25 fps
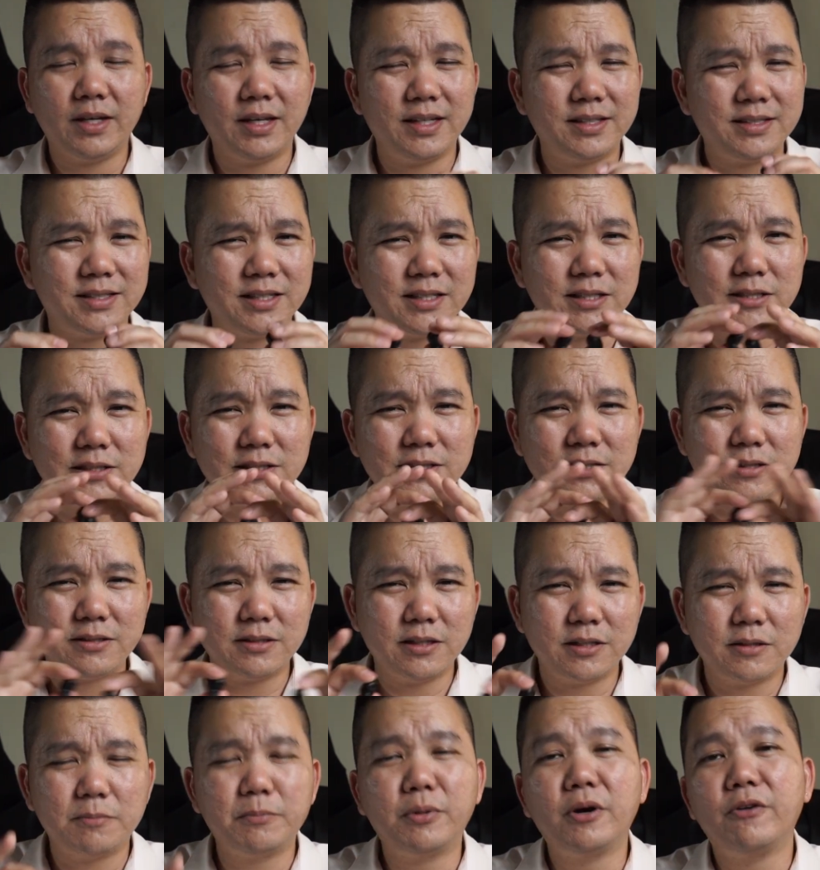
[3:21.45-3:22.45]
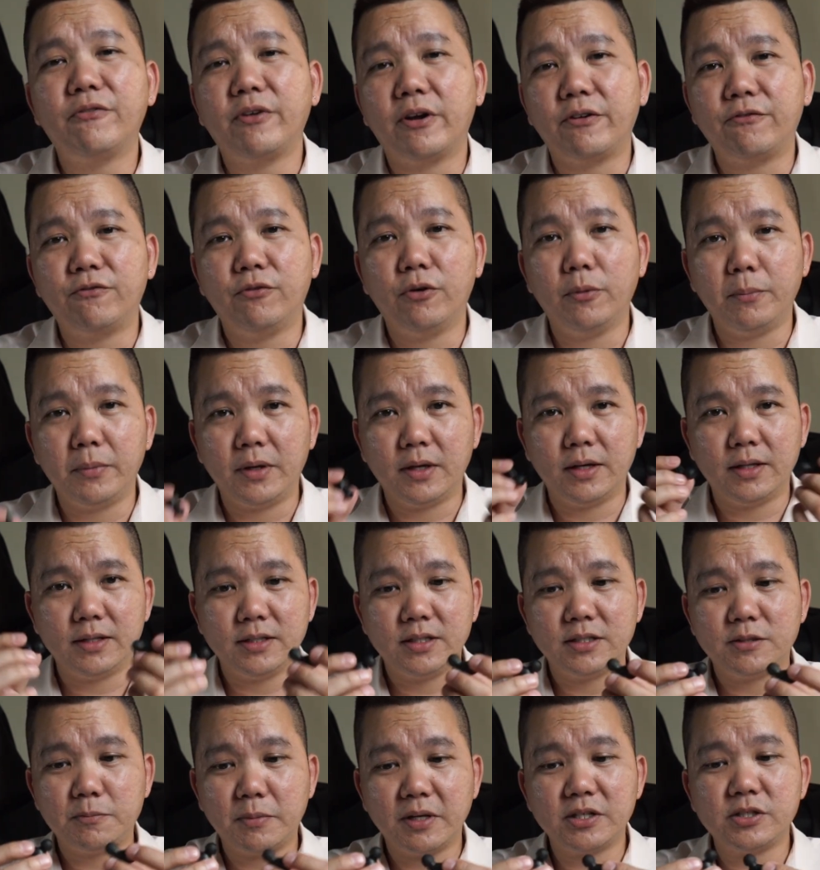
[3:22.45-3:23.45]
It just is perfect for me, and
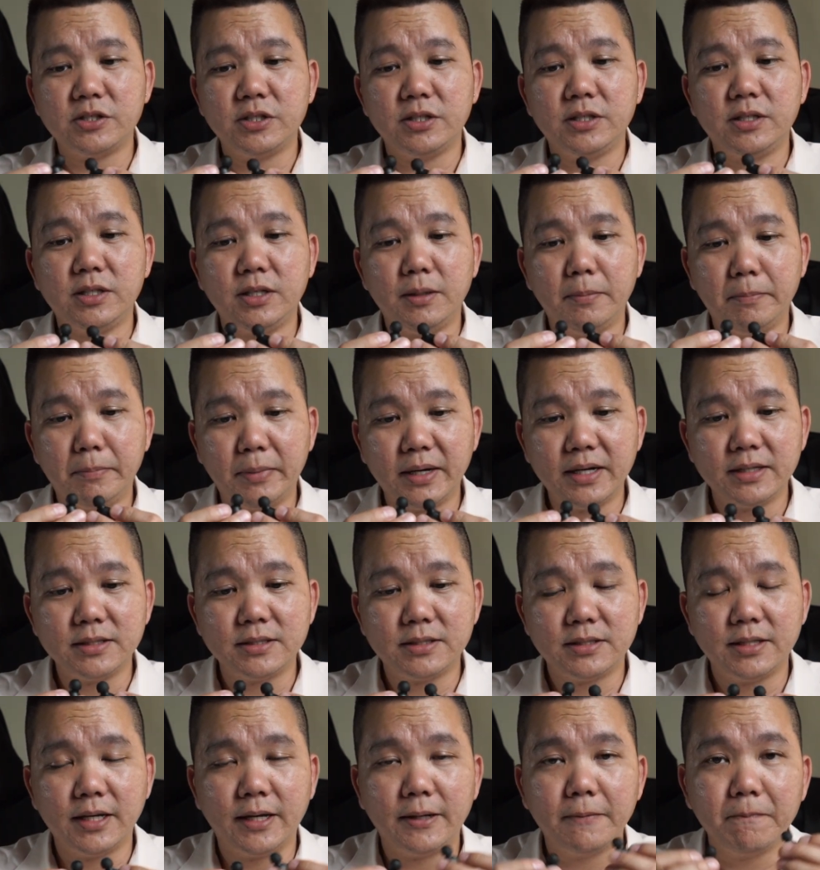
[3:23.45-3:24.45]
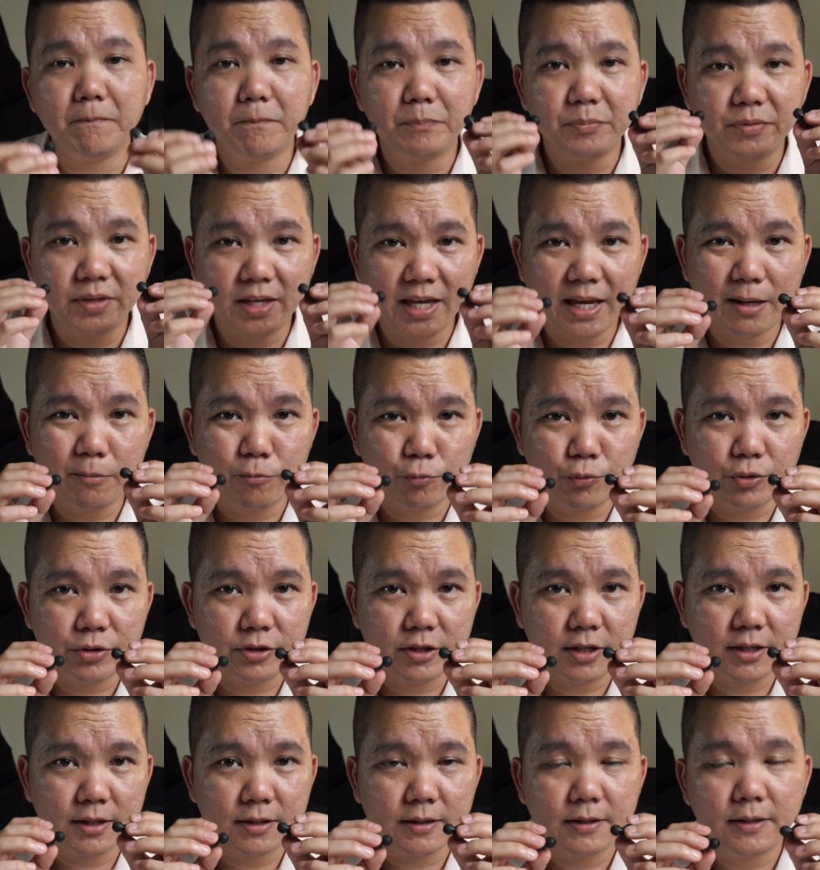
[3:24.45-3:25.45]
especially the buds that came
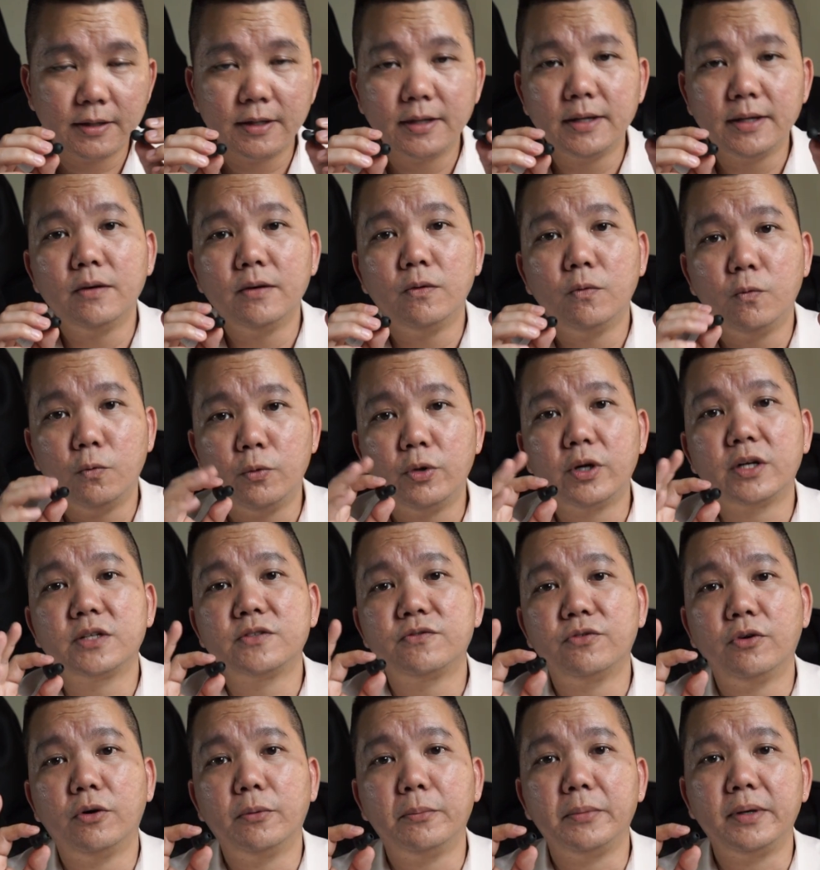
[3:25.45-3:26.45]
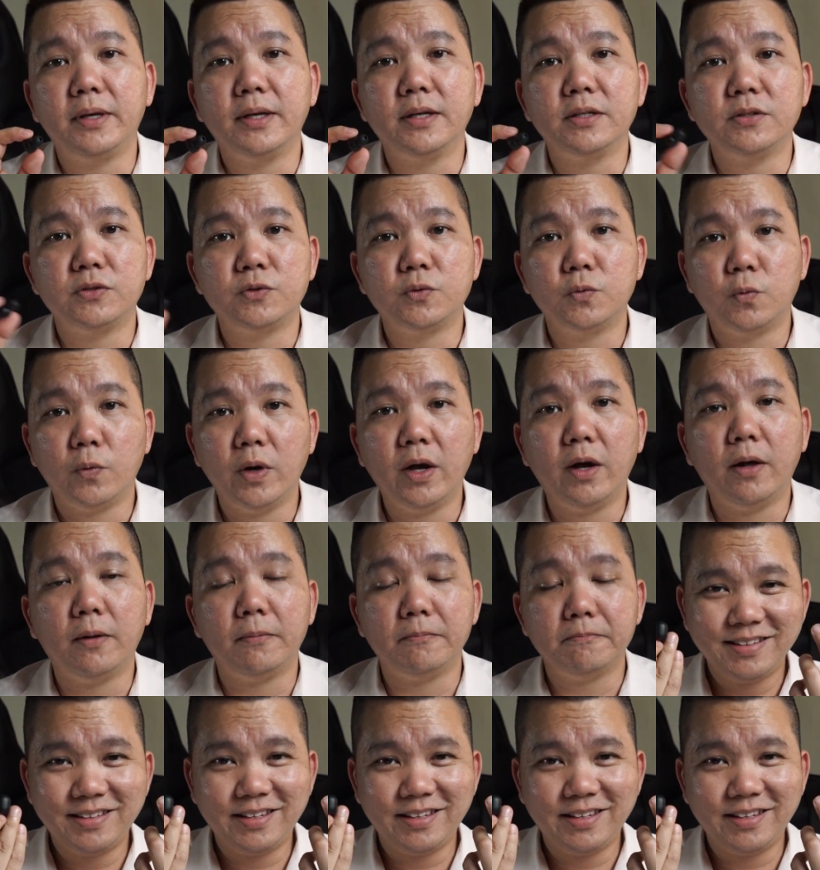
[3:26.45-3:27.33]
with it works for me as well.